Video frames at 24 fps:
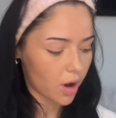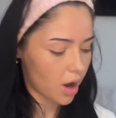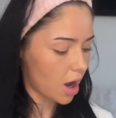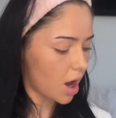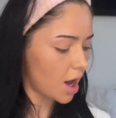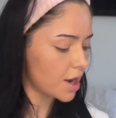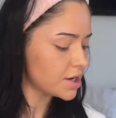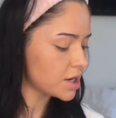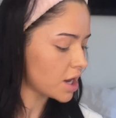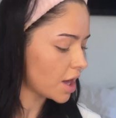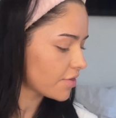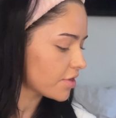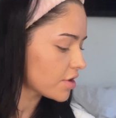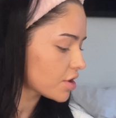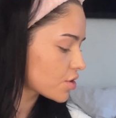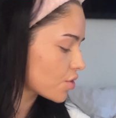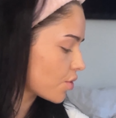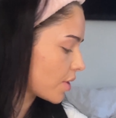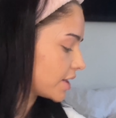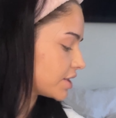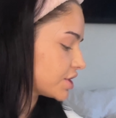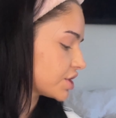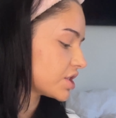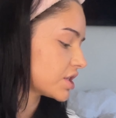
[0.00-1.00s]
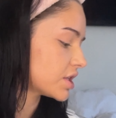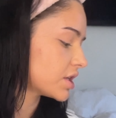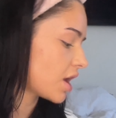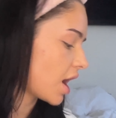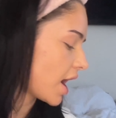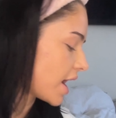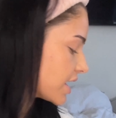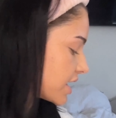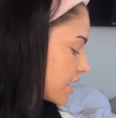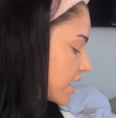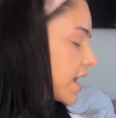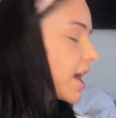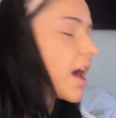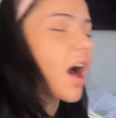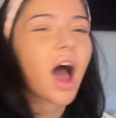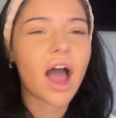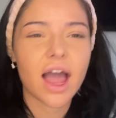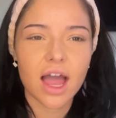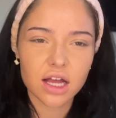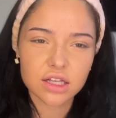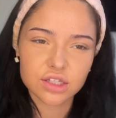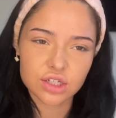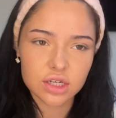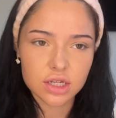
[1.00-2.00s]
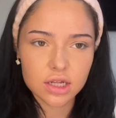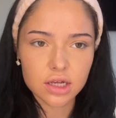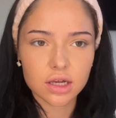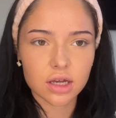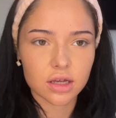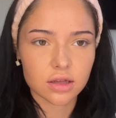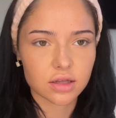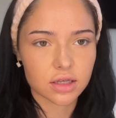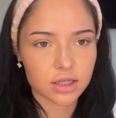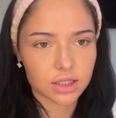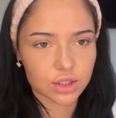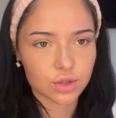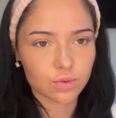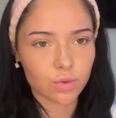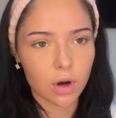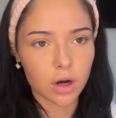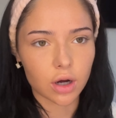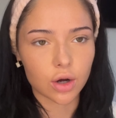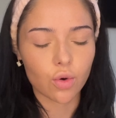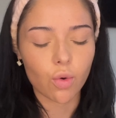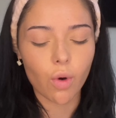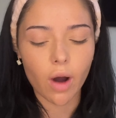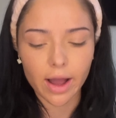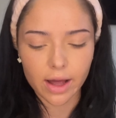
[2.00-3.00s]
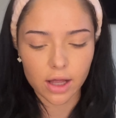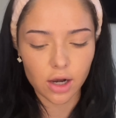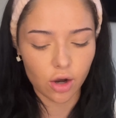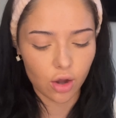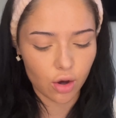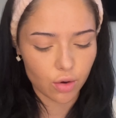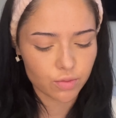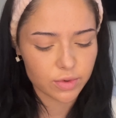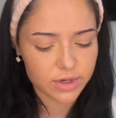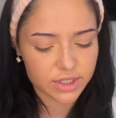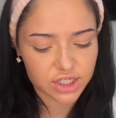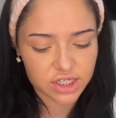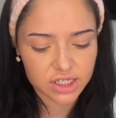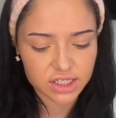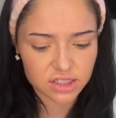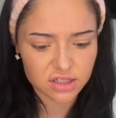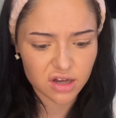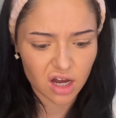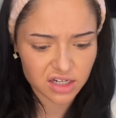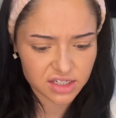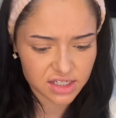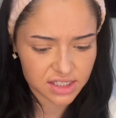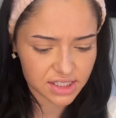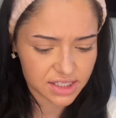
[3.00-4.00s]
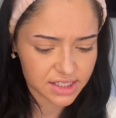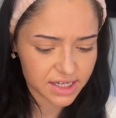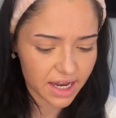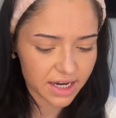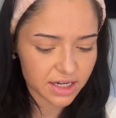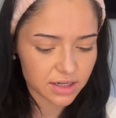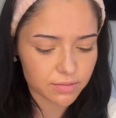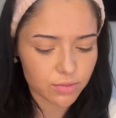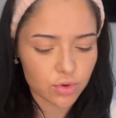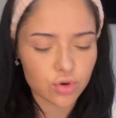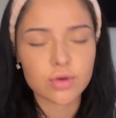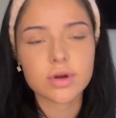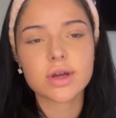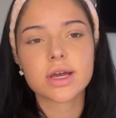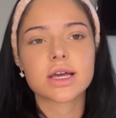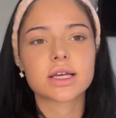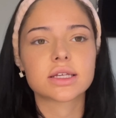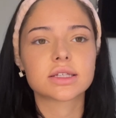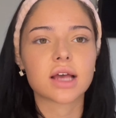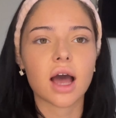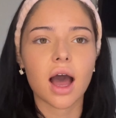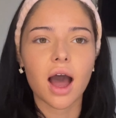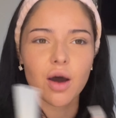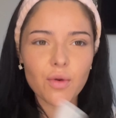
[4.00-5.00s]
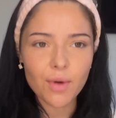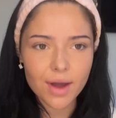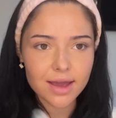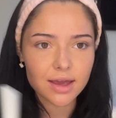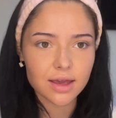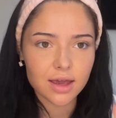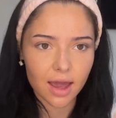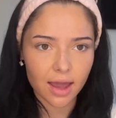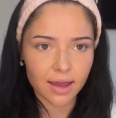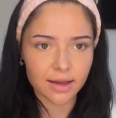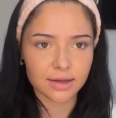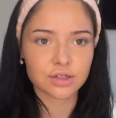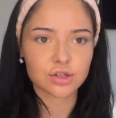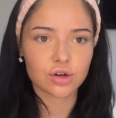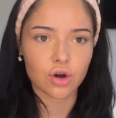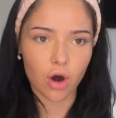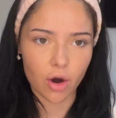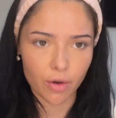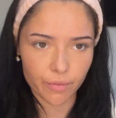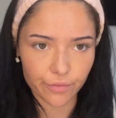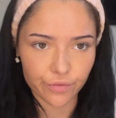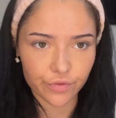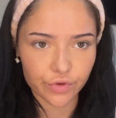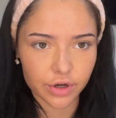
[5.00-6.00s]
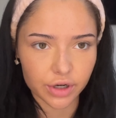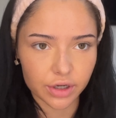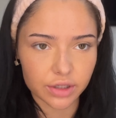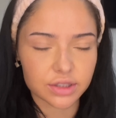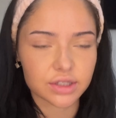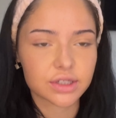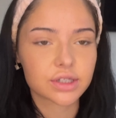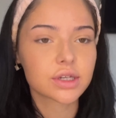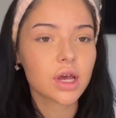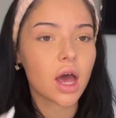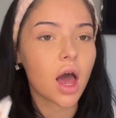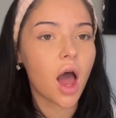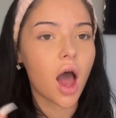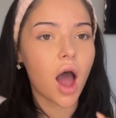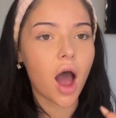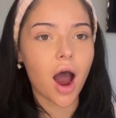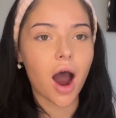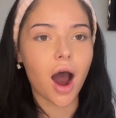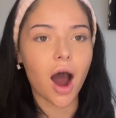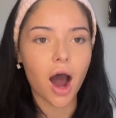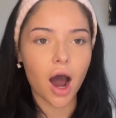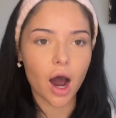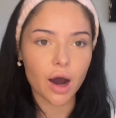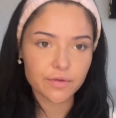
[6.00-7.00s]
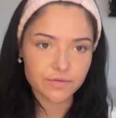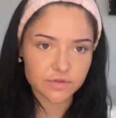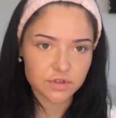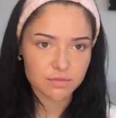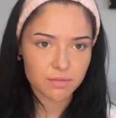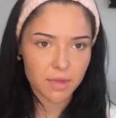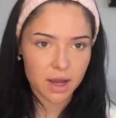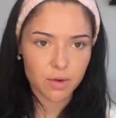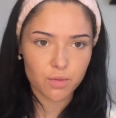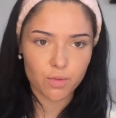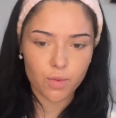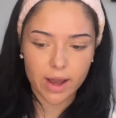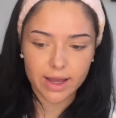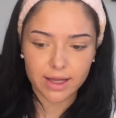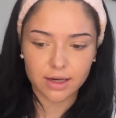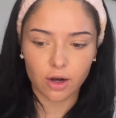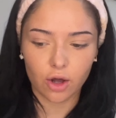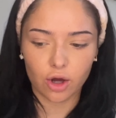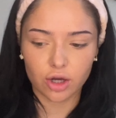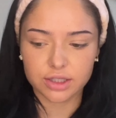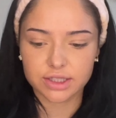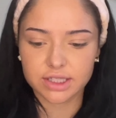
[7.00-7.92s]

another question I actually get this one quite a lot, which is understandable, is how I gained confidence after my weight loss.